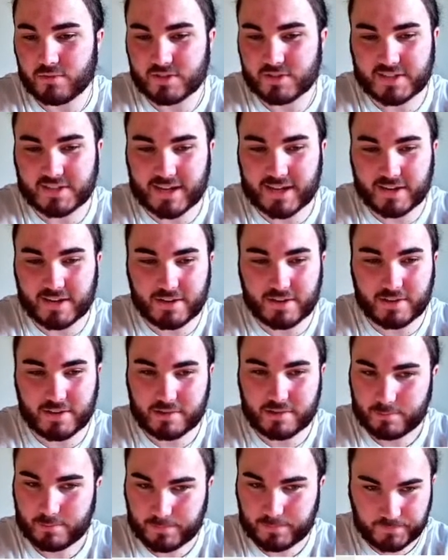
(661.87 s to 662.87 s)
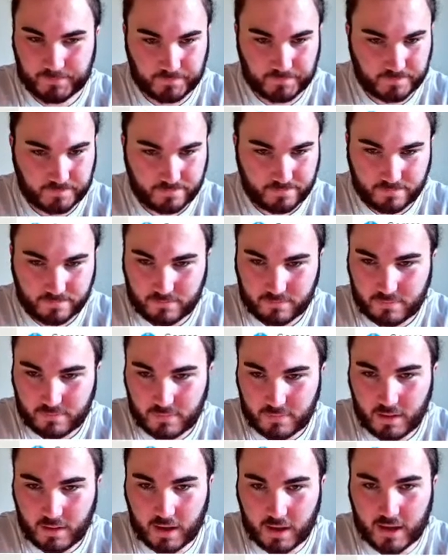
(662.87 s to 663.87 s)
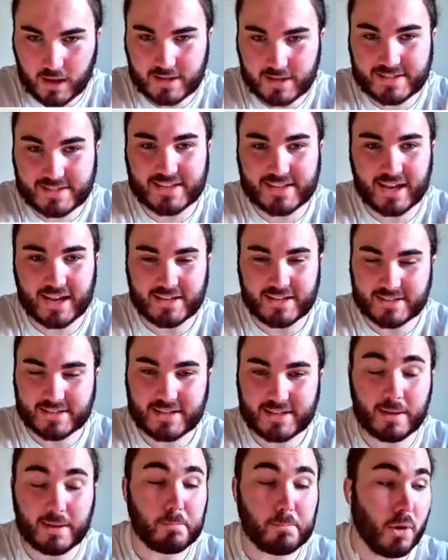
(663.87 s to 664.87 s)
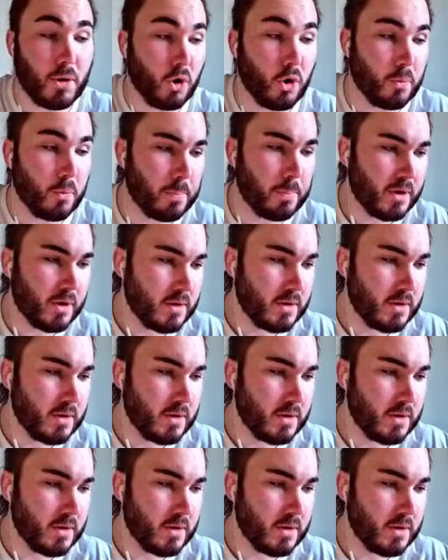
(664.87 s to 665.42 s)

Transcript: Saka, Sace and Pope.